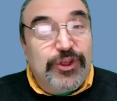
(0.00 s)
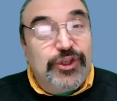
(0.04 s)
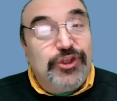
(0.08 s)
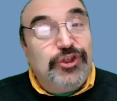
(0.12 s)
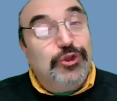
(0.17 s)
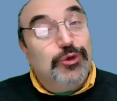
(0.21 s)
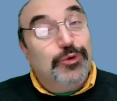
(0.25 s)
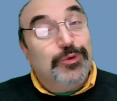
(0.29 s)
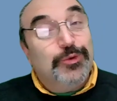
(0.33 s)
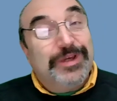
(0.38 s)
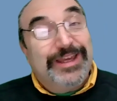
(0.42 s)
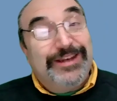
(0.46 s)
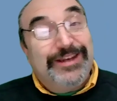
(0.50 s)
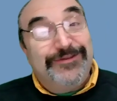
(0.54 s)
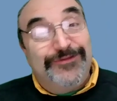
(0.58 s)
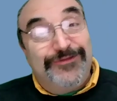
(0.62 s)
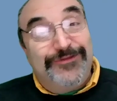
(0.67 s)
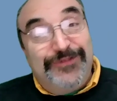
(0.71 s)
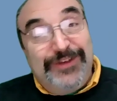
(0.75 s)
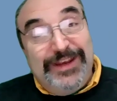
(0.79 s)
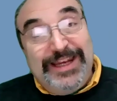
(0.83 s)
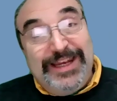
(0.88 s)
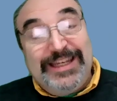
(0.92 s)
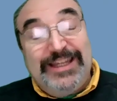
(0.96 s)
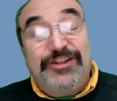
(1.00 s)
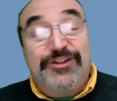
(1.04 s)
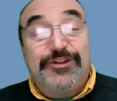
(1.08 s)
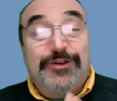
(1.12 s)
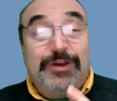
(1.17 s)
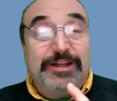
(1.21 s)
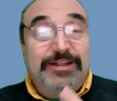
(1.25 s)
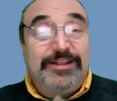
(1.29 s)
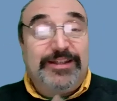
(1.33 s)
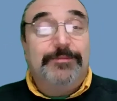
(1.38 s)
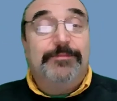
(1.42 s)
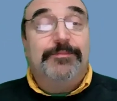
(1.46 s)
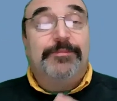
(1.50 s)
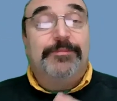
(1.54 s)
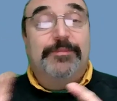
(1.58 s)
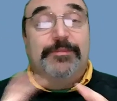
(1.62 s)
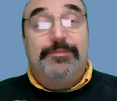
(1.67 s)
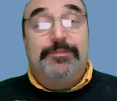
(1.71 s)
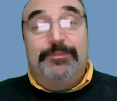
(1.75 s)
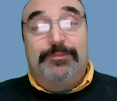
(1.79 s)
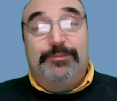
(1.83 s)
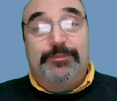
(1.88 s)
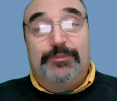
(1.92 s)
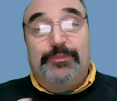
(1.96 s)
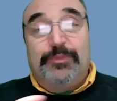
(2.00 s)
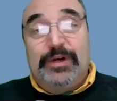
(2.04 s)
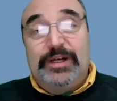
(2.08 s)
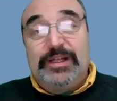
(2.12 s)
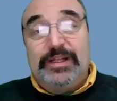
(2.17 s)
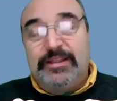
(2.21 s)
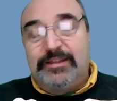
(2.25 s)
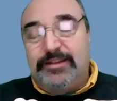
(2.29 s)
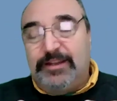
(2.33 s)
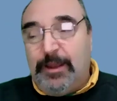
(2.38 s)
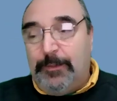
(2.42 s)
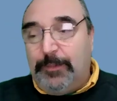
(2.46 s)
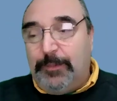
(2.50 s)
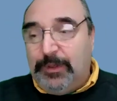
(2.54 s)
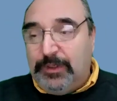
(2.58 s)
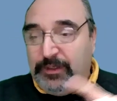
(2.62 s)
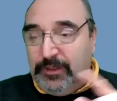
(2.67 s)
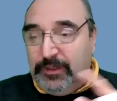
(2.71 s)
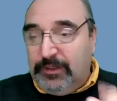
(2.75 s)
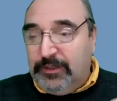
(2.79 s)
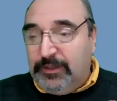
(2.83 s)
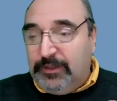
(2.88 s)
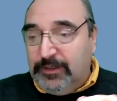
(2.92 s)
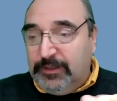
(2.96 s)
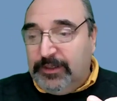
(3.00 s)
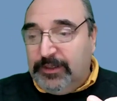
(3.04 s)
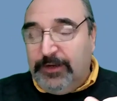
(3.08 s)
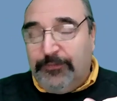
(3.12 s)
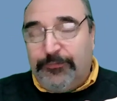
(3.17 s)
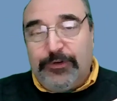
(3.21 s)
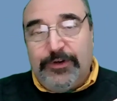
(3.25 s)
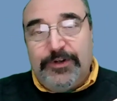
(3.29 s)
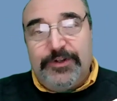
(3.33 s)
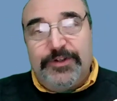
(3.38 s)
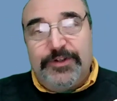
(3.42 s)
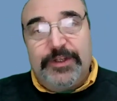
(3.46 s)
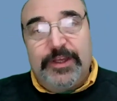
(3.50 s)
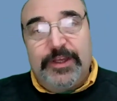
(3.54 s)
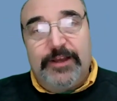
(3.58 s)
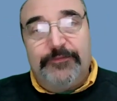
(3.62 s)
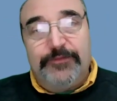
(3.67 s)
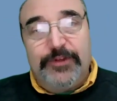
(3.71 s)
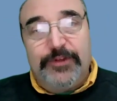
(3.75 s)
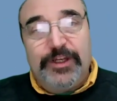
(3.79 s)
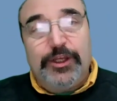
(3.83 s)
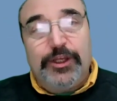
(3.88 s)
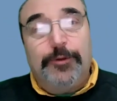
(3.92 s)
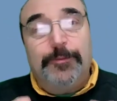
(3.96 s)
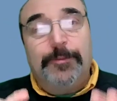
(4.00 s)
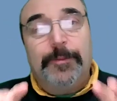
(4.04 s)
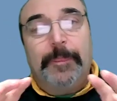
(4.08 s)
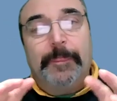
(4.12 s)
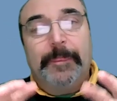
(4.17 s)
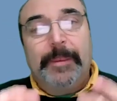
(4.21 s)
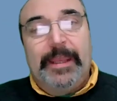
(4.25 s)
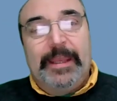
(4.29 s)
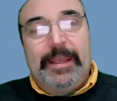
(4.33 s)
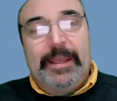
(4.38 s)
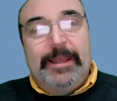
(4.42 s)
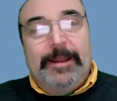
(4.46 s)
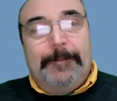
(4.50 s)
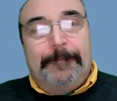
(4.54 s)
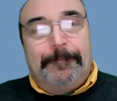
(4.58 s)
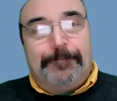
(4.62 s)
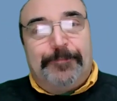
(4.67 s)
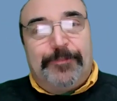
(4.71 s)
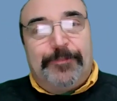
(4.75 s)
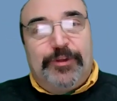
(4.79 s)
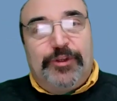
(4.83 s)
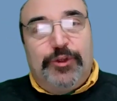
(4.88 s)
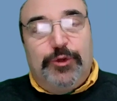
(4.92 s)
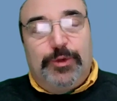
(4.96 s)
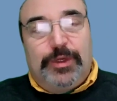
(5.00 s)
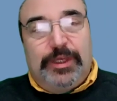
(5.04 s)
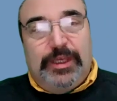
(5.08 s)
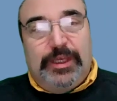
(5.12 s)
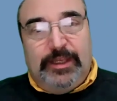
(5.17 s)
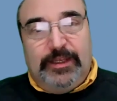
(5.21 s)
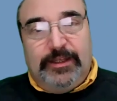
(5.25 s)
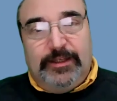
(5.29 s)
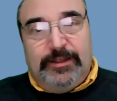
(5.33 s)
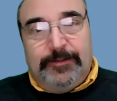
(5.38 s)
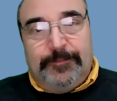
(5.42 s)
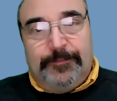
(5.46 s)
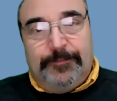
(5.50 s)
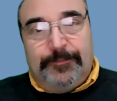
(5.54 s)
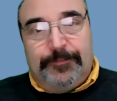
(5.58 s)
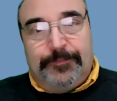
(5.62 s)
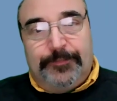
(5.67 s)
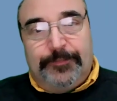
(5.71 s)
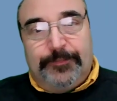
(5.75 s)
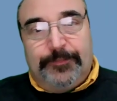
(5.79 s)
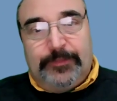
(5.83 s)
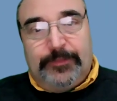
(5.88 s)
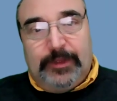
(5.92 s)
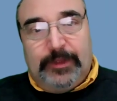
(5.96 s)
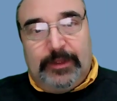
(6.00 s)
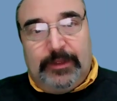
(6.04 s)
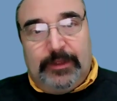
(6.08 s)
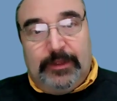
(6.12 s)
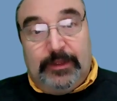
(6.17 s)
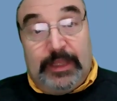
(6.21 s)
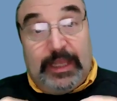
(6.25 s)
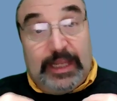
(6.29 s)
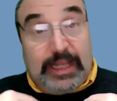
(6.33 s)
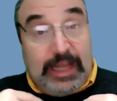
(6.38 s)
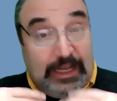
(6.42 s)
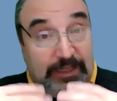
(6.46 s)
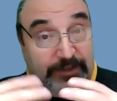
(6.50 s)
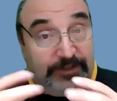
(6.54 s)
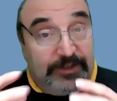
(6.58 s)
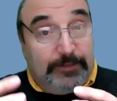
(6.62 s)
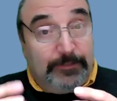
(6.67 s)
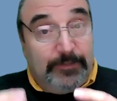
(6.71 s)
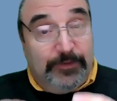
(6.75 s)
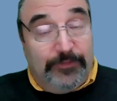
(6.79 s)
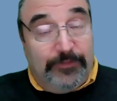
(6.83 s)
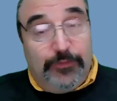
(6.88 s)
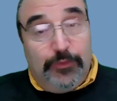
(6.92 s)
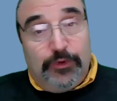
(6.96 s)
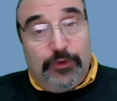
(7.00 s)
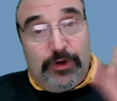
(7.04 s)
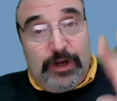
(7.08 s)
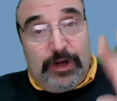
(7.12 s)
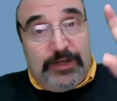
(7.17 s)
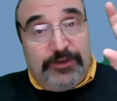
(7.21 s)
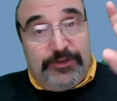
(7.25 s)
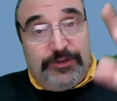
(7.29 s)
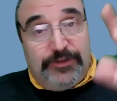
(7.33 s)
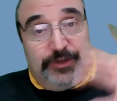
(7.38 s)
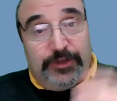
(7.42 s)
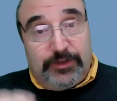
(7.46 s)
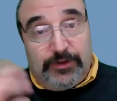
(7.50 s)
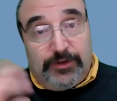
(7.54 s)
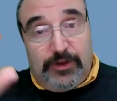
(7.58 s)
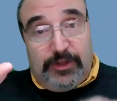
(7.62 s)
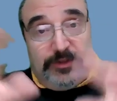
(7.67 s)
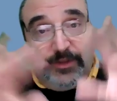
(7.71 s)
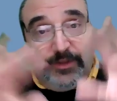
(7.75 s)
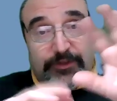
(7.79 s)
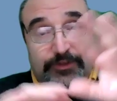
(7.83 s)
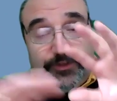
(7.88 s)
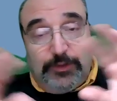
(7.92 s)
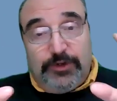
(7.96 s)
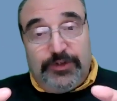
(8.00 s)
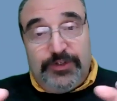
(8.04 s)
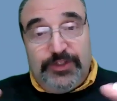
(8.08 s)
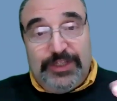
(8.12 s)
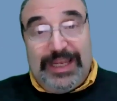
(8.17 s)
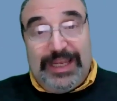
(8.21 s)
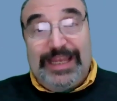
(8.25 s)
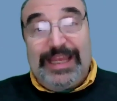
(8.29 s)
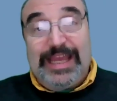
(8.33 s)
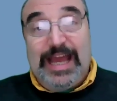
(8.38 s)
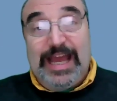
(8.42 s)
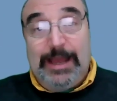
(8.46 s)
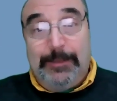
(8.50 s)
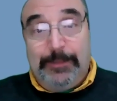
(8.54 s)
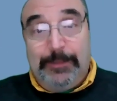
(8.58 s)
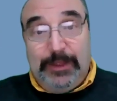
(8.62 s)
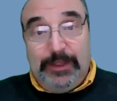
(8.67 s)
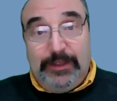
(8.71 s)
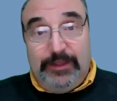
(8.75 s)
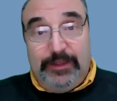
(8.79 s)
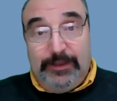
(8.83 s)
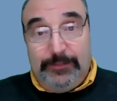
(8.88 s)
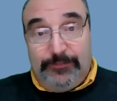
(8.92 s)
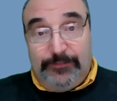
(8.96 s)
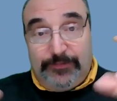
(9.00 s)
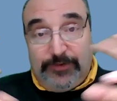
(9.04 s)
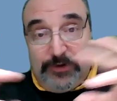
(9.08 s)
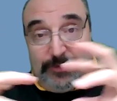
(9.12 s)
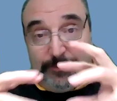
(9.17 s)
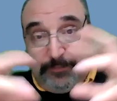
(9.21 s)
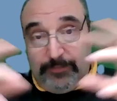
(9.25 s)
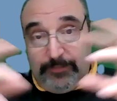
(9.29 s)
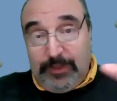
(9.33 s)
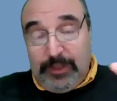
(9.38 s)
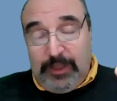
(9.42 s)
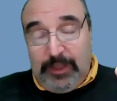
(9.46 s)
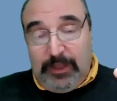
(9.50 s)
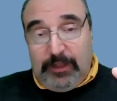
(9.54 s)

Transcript: you can feed it. So I did bring this up in a different video. You can, like I said before, I took all these sources, I copied them from